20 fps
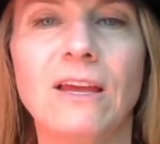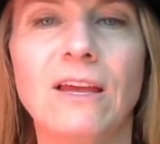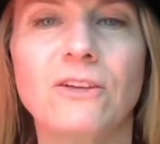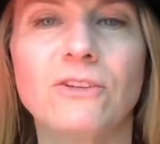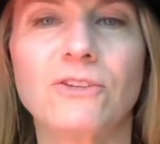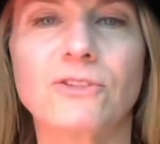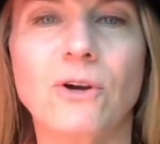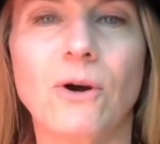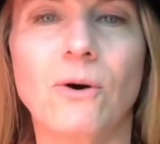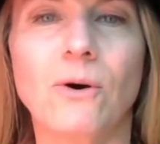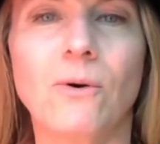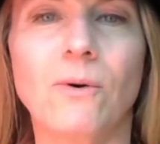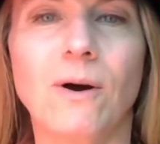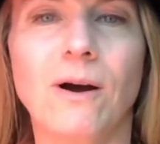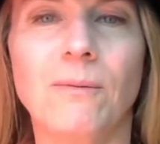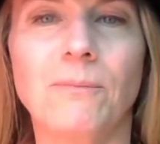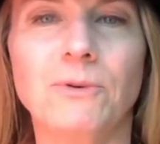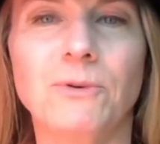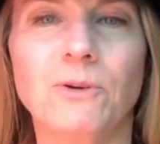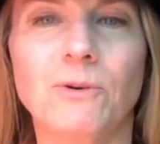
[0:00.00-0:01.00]

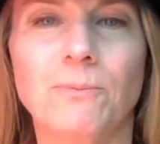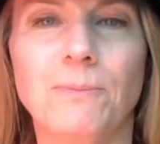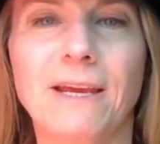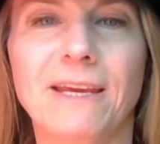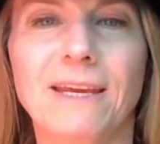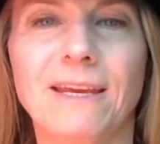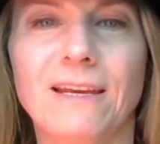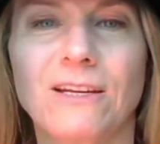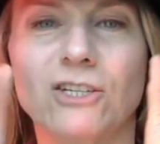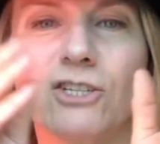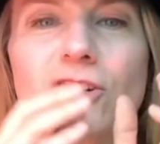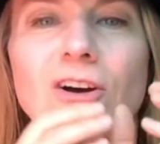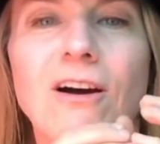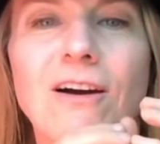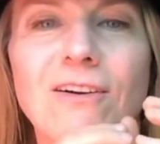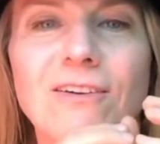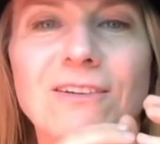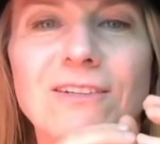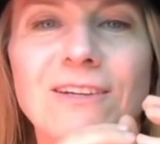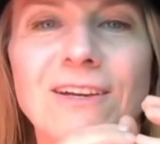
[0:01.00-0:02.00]
So you're picking a
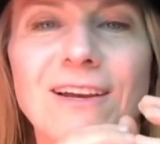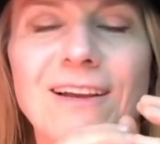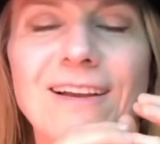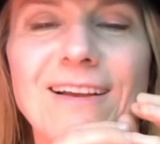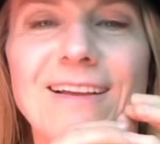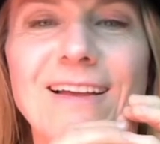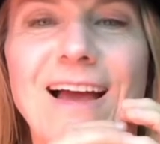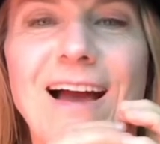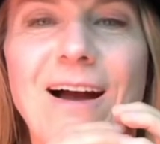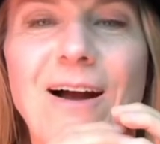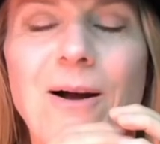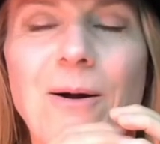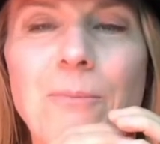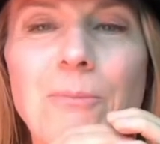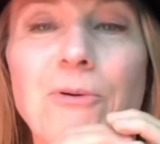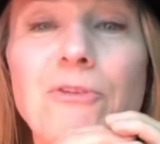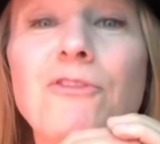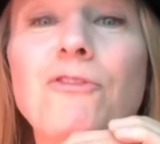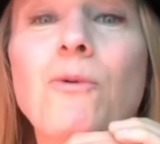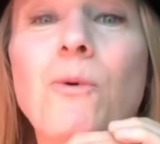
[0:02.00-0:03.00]
chart
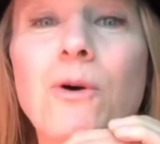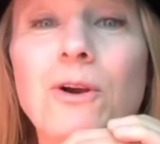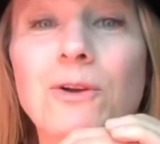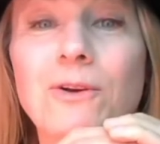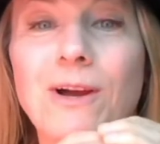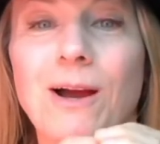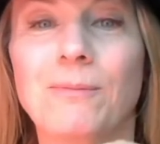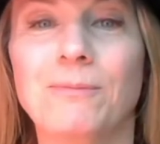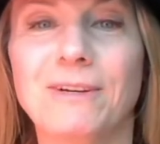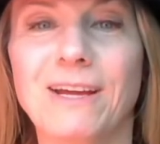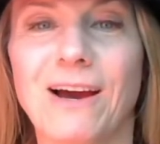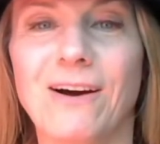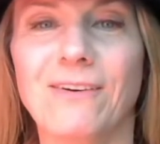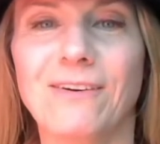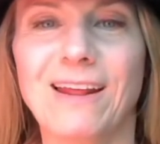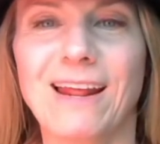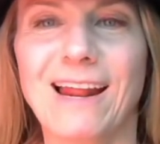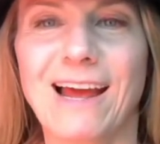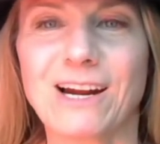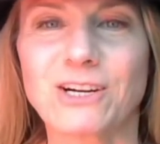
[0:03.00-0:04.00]
before you come
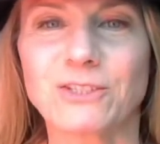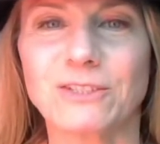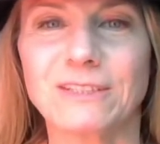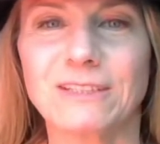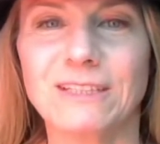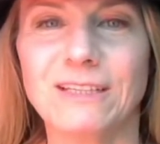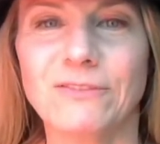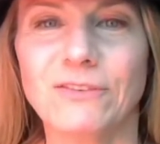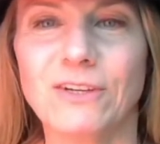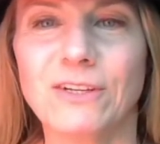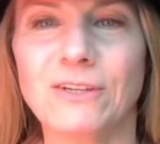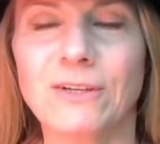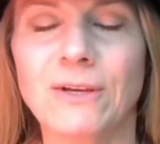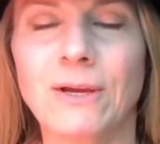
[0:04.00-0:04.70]
down and actually live it.